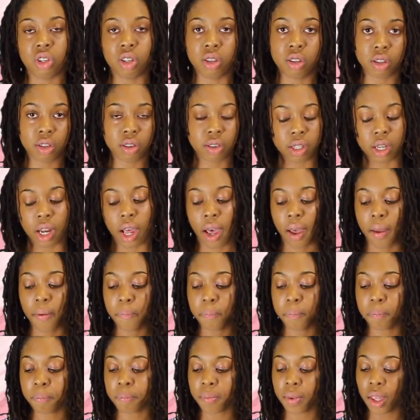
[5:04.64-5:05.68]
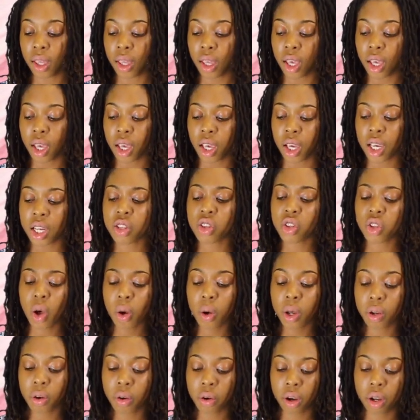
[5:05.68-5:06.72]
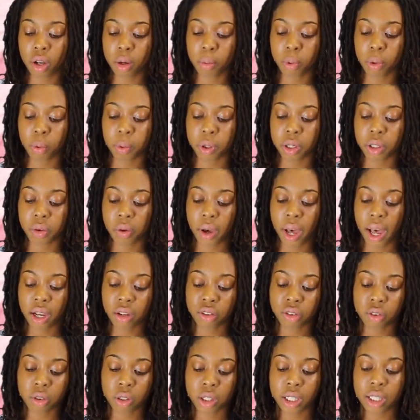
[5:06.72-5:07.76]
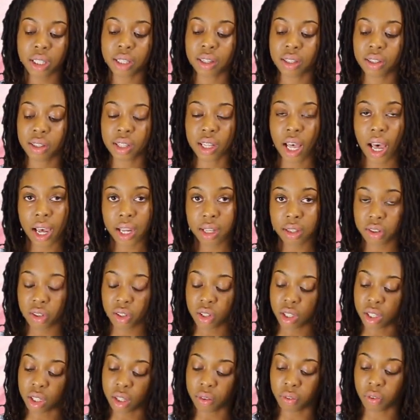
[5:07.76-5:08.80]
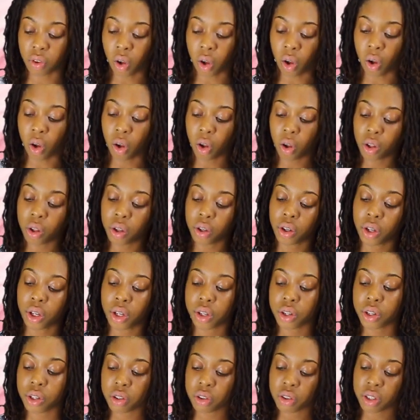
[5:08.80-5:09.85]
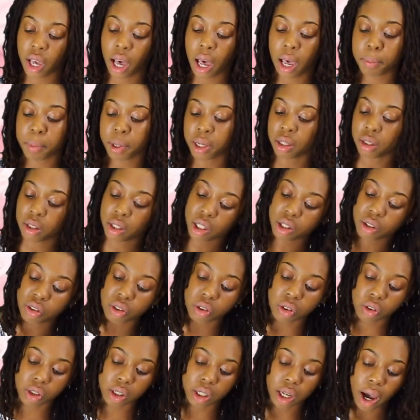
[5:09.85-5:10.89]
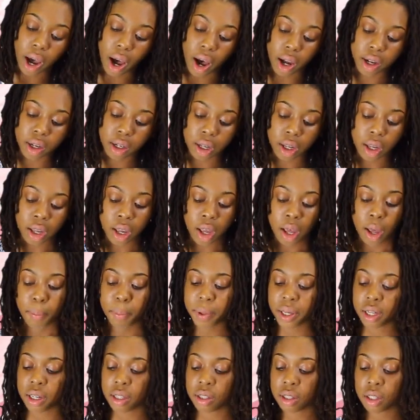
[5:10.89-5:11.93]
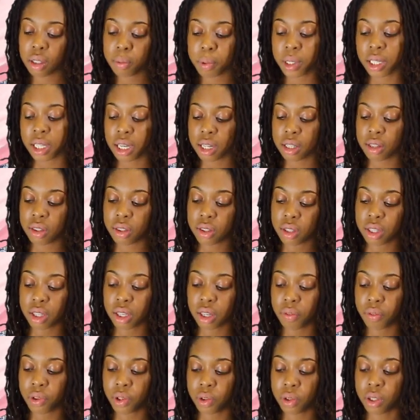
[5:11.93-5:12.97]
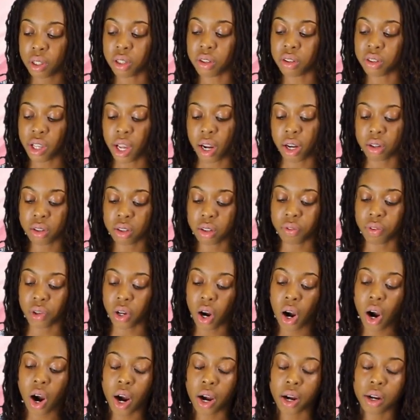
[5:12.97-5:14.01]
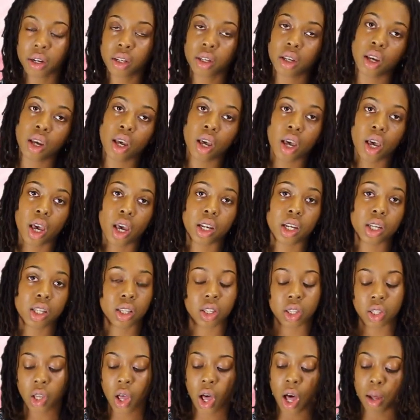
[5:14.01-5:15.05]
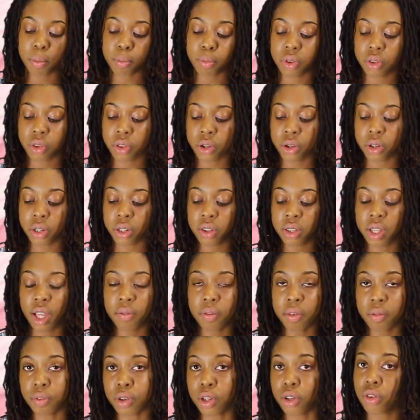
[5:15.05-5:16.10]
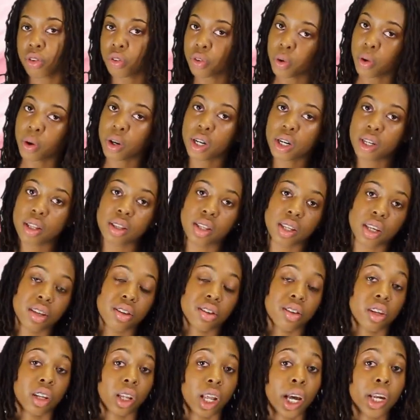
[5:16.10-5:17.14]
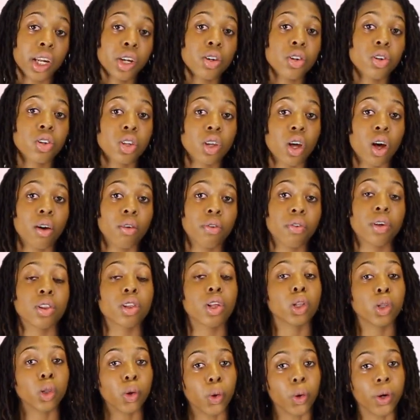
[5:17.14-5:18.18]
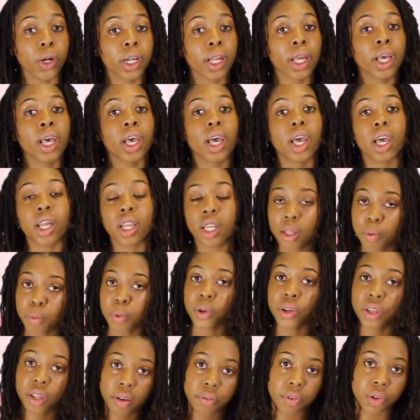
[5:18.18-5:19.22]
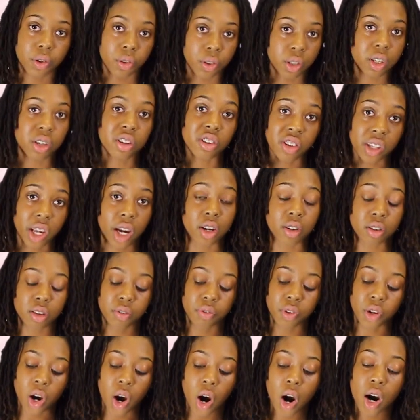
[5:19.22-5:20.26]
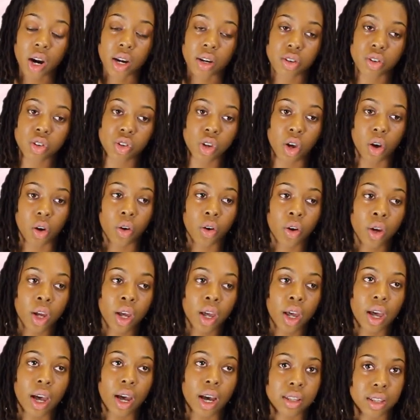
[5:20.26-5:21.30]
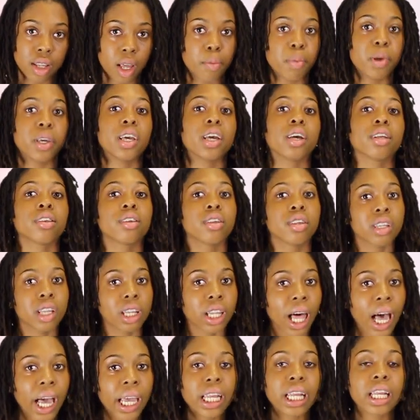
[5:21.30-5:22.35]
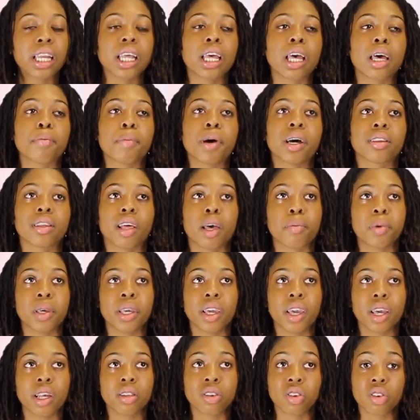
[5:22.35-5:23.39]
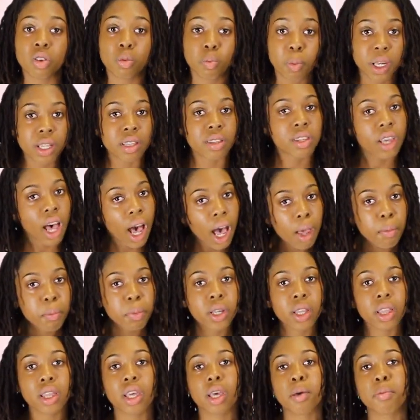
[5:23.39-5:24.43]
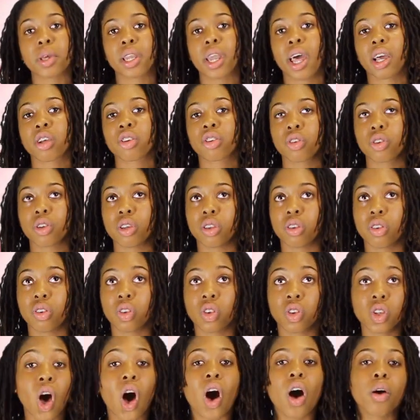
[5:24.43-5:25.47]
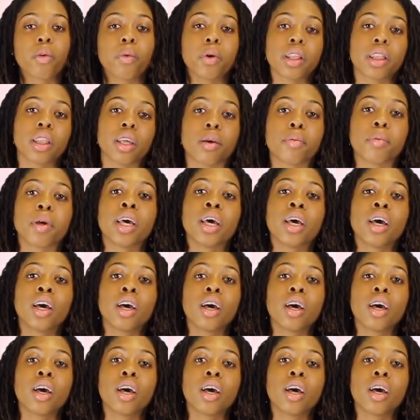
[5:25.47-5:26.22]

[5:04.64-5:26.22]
Jesus and I. It's so incredible when you actually decide to give all your time and attention to God, because He begins to give you the desires of your heart. And in Psalms thirty-seven verse four, it says, "Delight yourself in the Lord, and He will give you the desires of your heart." So as I began to delight in Him, as I began to spend time with Him and actually talk with Him,